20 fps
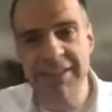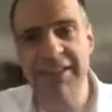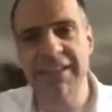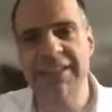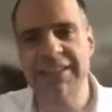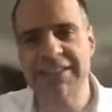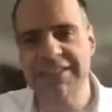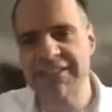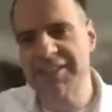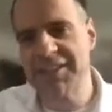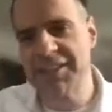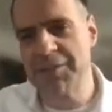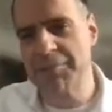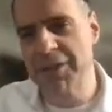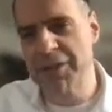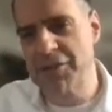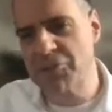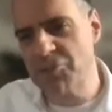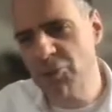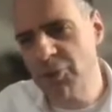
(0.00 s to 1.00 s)
still in
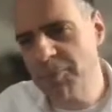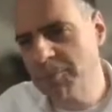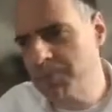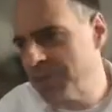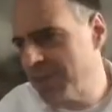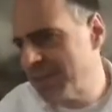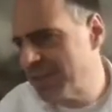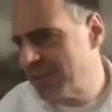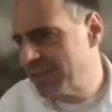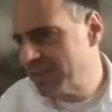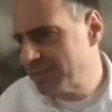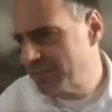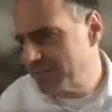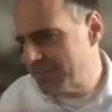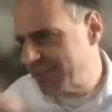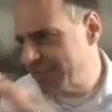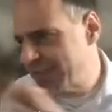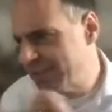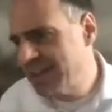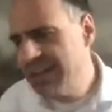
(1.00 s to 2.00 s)
my group, and
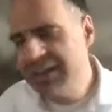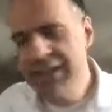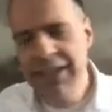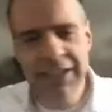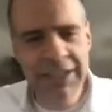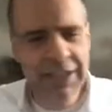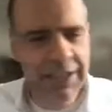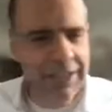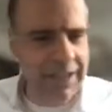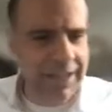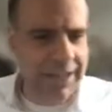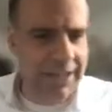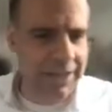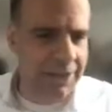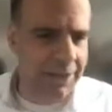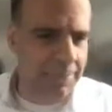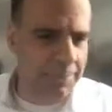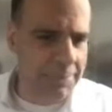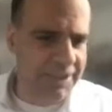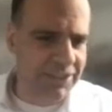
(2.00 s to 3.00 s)
see
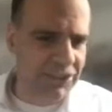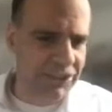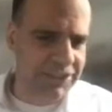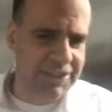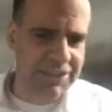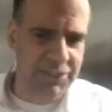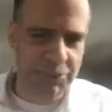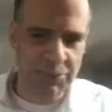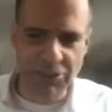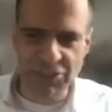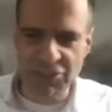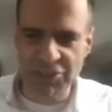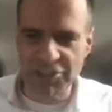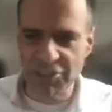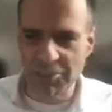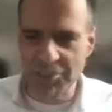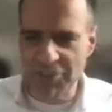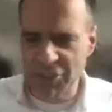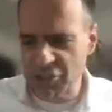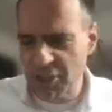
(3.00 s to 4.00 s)
our PhD student
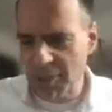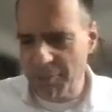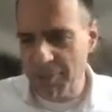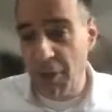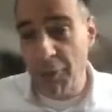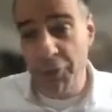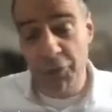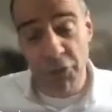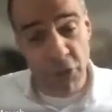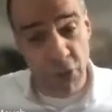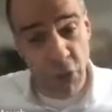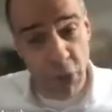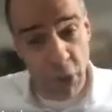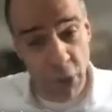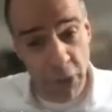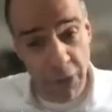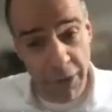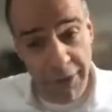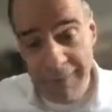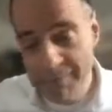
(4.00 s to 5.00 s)
Gino Bishop on the
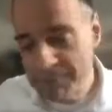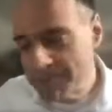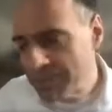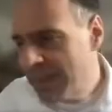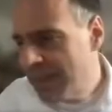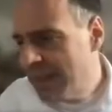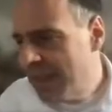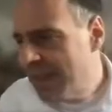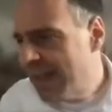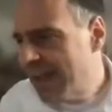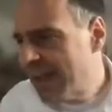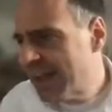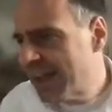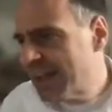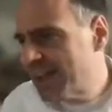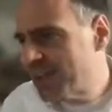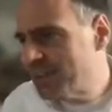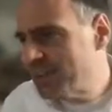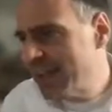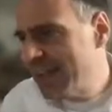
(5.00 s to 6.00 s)
call,
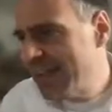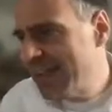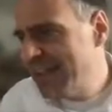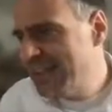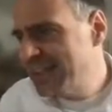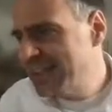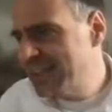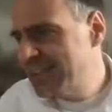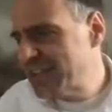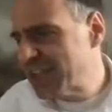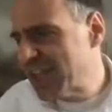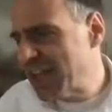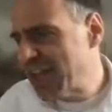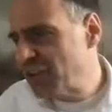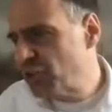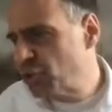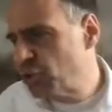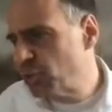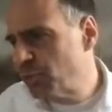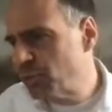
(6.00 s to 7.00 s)
is
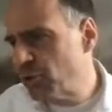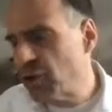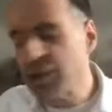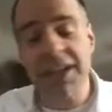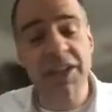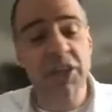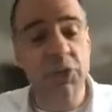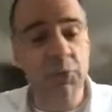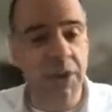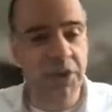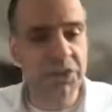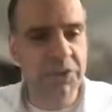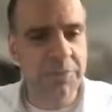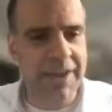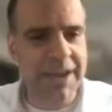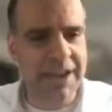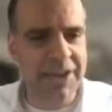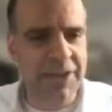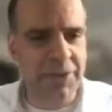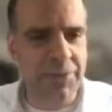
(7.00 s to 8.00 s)
to work at quantum
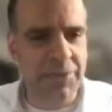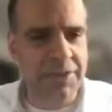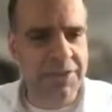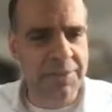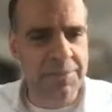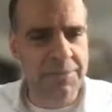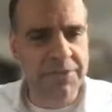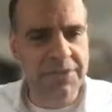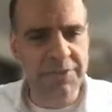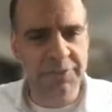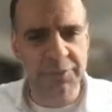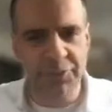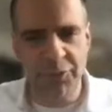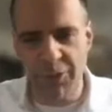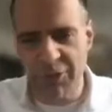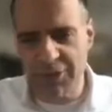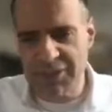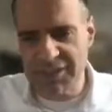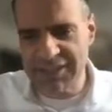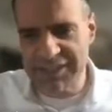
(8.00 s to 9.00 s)
algorithms
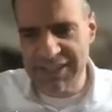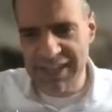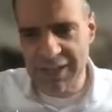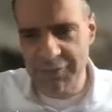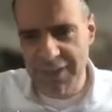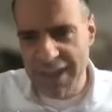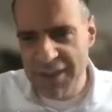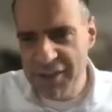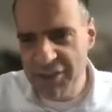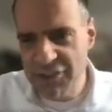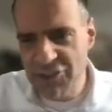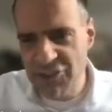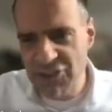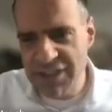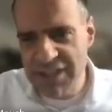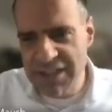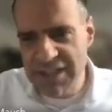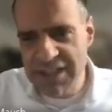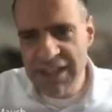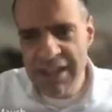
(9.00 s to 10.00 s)
for the
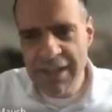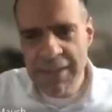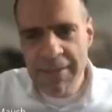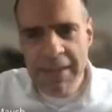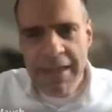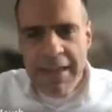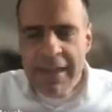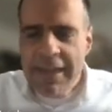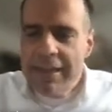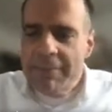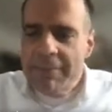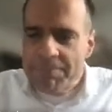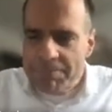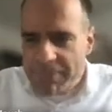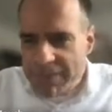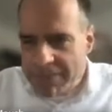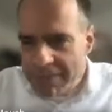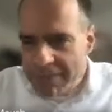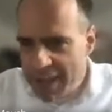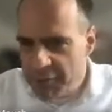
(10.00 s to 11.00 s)
self-energy.
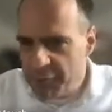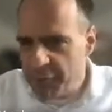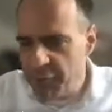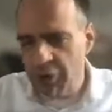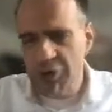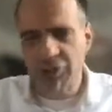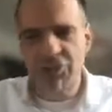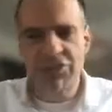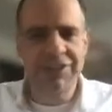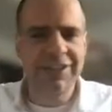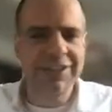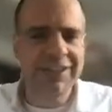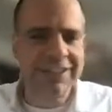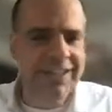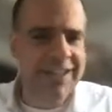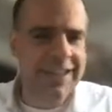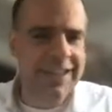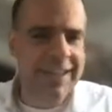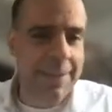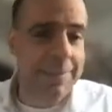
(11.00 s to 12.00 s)

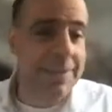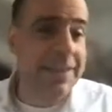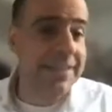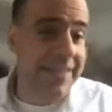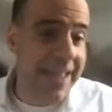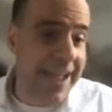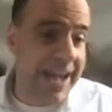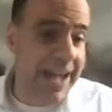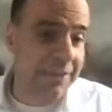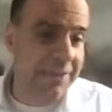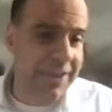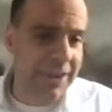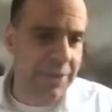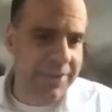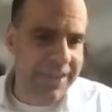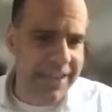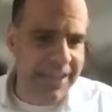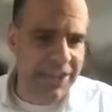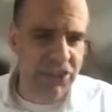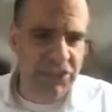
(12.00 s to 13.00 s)
Unfortunately, I mean, there are
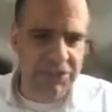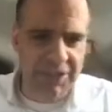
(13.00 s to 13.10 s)
variational